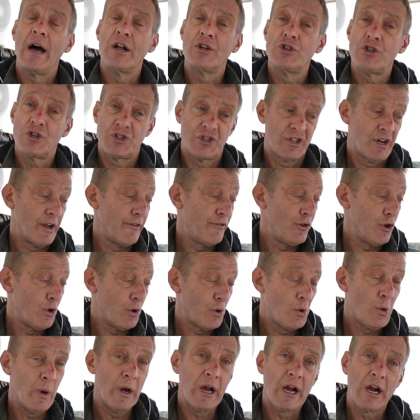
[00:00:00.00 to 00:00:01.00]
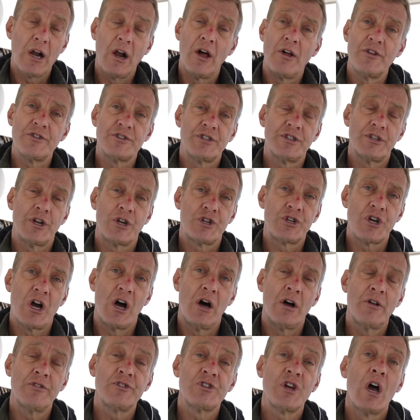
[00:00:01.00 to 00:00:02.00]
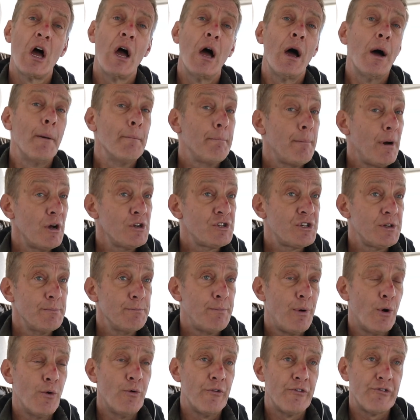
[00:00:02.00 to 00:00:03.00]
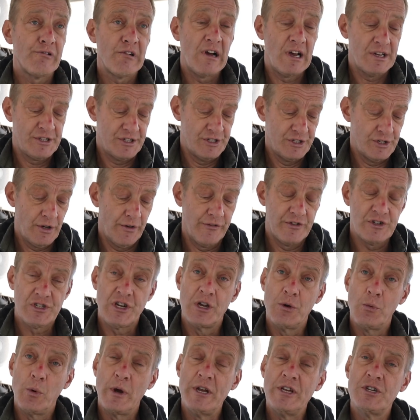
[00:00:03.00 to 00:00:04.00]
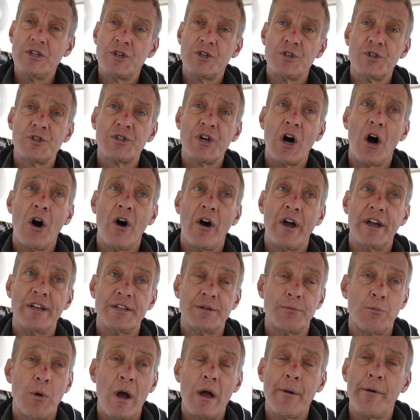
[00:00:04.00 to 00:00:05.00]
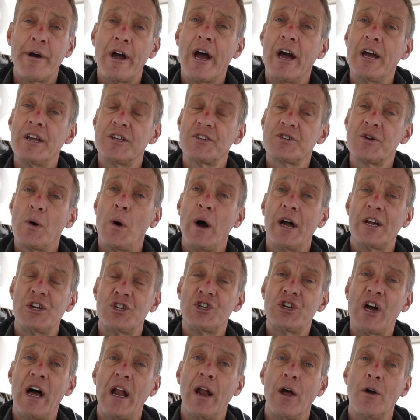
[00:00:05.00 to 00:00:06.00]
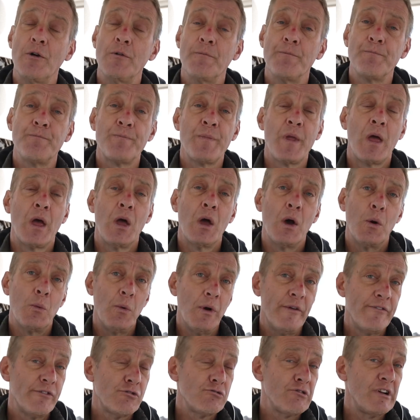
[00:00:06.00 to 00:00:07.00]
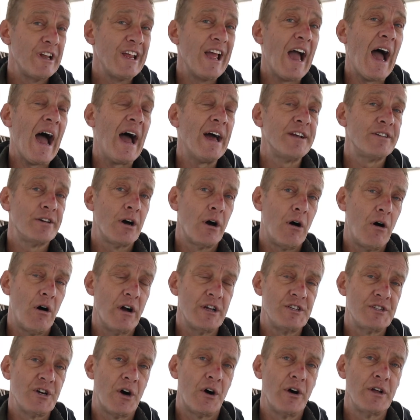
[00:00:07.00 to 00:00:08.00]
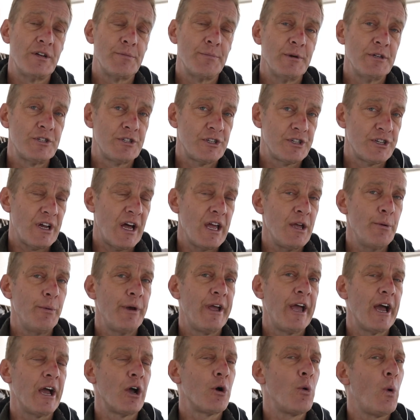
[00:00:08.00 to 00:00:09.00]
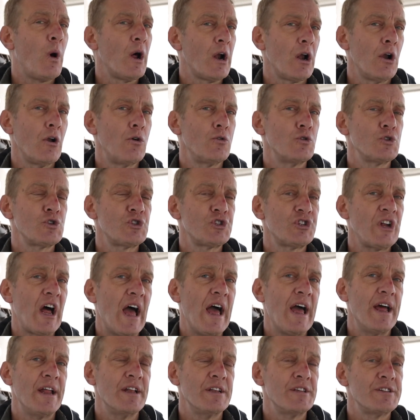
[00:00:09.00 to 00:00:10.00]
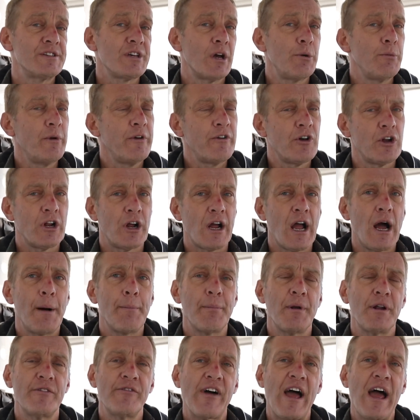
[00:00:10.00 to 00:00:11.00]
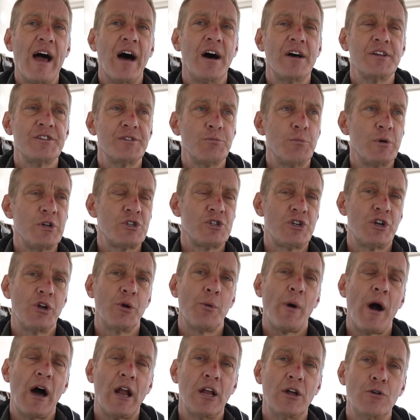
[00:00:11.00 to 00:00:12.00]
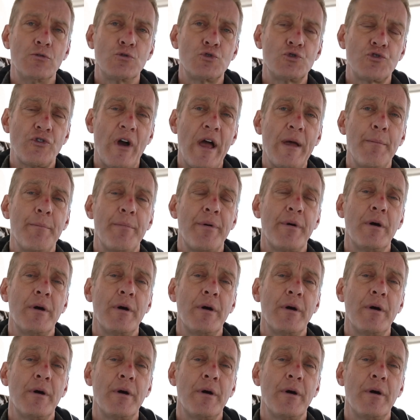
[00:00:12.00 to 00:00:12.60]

Just to give you a quick glance at the chart. Most important for us is obviously wind and tide. Where we're going is quite shallow. We've already had high tide, but today we get quite a long stand, so we've got a couple of hours in which to do our little trek